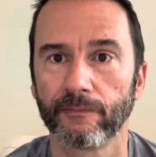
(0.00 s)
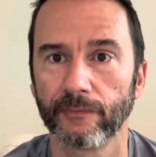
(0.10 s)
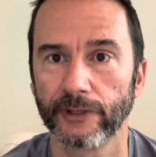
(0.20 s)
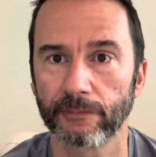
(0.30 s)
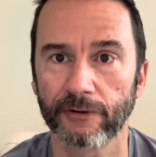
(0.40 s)

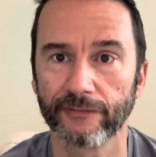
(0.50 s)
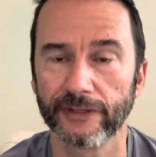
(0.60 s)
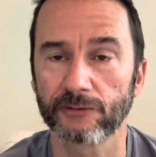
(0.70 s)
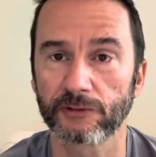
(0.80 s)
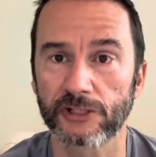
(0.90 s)
they're proving
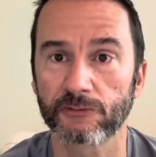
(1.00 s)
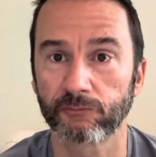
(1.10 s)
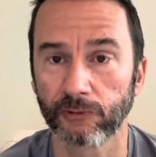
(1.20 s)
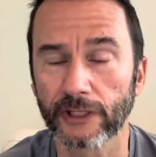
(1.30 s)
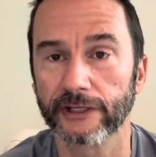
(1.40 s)
these, which is
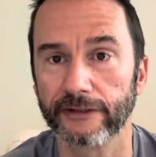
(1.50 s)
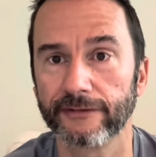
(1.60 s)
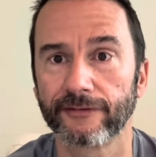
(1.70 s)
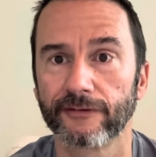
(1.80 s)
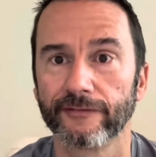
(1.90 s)
really
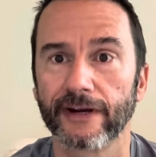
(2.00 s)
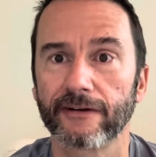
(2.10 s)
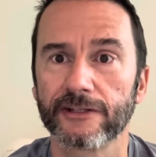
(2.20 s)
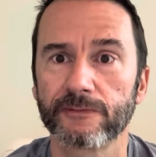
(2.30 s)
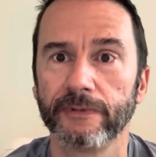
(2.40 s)
good for
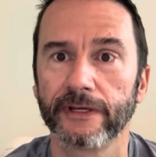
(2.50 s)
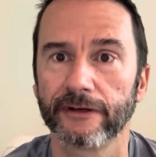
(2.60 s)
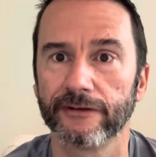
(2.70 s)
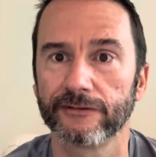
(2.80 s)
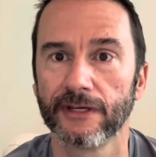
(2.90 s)
veterans,
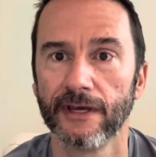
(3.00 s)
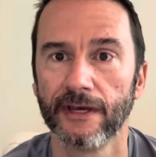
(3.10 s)
because